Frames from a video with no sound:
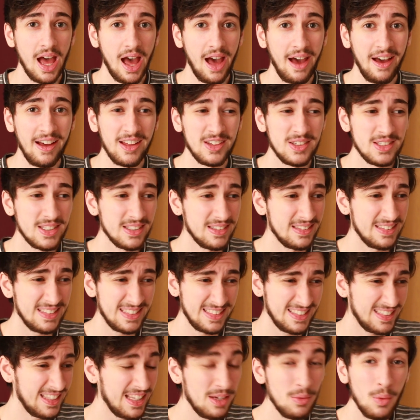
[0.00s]
and
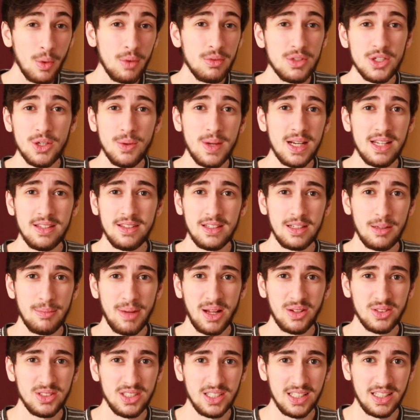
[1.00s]
they won't do anything
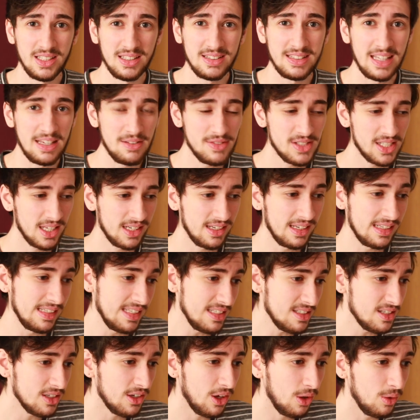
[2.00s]
about it. They've said I
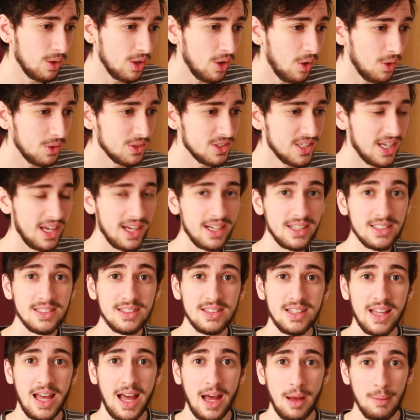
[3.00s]
need to go and contact
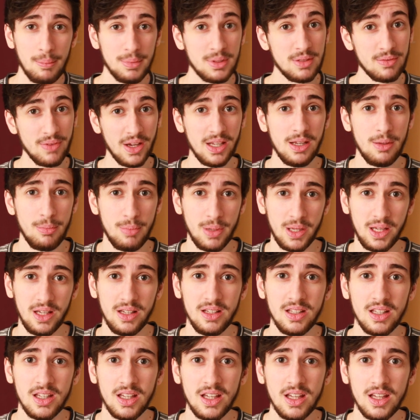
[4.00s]
the app
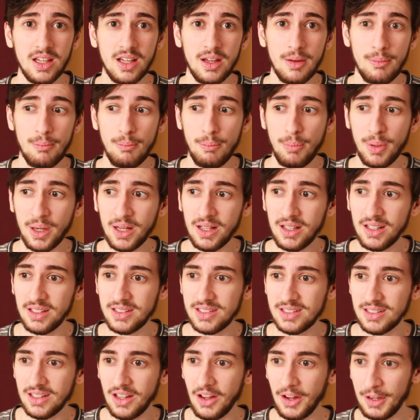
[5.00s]
developer,
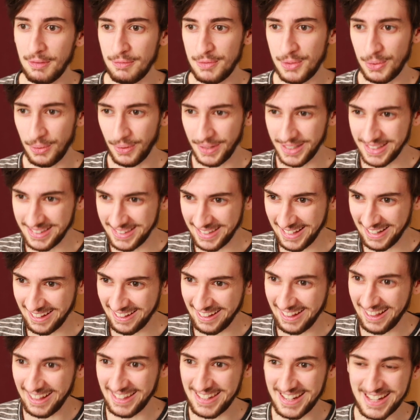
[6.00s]
but I've tried
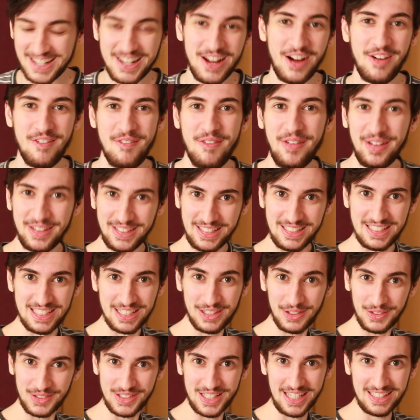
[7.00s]
that and I can't find any
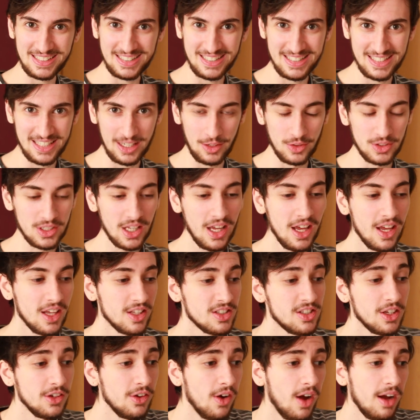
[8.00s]
contact details.
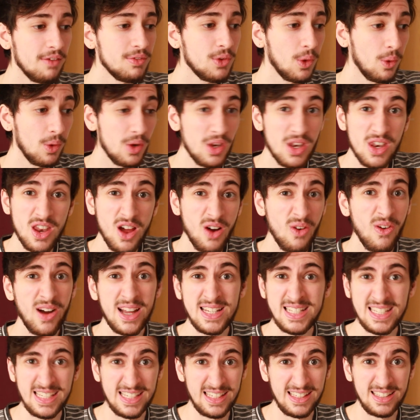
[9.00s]
So I've got no
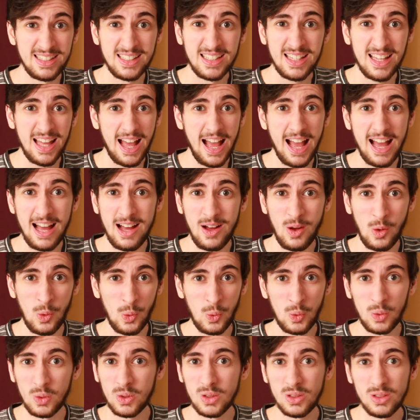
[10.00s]
idea
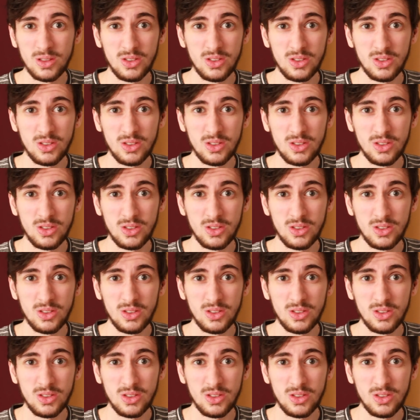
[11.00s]
how